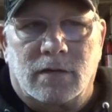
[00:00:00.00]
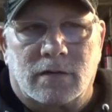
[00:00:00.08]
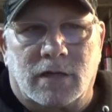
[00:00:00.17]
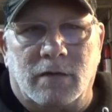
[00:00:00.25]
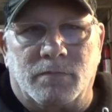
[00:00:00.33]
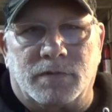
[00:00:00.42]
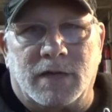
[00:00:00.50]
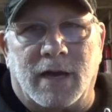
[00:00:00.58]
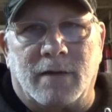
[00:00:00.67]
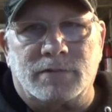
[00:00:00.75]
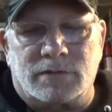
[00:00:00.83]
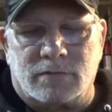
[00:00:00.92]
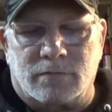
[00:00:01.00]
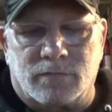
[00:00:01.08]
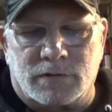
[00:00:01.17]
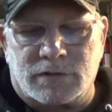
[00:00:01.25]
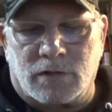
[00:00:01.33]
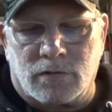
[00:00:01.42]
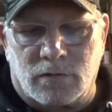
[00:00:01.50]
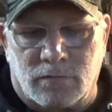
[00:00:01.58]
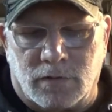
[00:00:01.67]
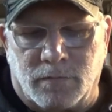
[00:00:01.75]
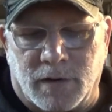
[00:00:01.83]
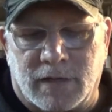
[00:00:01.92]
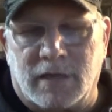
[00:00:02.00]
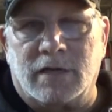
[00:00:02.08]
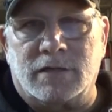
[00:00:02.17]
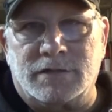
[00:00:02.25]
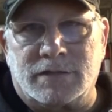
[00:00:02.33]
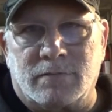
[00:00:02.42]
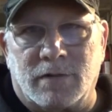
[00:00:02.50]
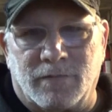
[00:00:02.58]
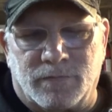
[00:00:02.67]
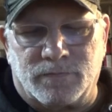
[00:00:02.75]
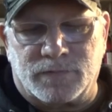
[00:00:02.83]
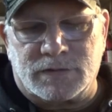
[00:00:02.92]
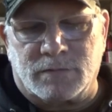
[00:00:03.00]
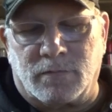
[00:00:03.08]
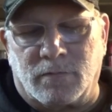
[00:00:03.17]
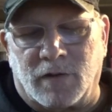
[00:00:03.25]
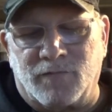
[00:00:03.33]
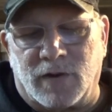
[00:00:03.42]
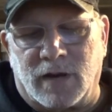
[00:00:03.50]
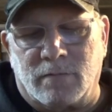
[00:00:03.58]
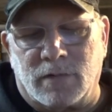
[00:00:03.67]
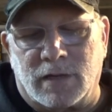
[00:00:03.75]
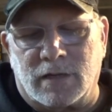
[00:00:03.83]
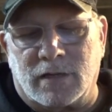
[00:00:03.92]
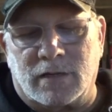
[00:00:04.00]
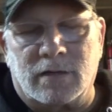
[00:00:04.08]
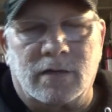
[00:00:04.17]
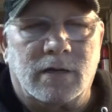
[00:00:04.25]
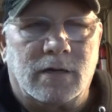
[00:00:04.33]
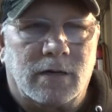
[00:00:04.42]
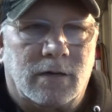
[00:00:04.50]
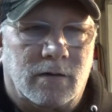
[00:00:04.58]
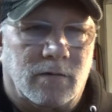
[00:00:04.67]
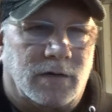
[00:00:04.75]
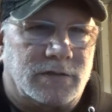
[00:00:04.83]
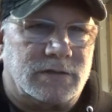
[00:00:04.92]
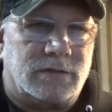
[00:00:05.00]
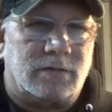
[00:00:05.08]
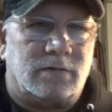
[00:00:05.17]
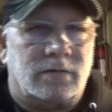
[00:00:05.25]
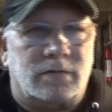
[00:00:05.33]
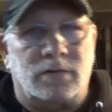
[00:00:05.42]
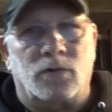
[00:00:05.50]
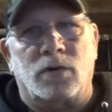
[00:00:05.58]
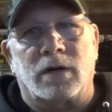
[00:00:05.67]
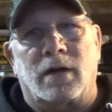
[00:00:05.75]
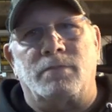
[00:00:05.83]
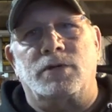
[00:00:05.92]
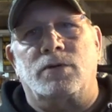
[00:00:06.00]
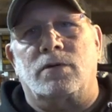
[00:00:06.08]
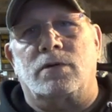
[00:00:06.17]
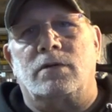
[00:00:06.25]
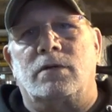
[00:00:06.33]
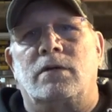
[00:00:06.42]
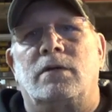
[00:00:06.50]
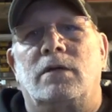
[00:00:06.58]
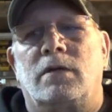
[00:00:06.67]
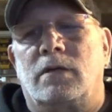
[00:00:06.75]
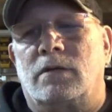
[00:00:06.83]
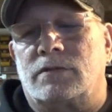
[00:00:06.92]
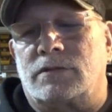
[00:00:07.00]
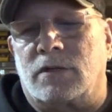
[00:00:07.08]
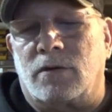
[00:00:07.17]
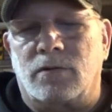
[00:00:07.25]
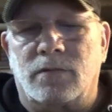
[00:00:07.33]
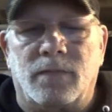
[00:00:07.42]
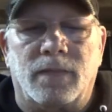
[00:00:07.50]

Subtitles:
keep tabs of what's with my kids and some of my family that wants to know what I'm doing. So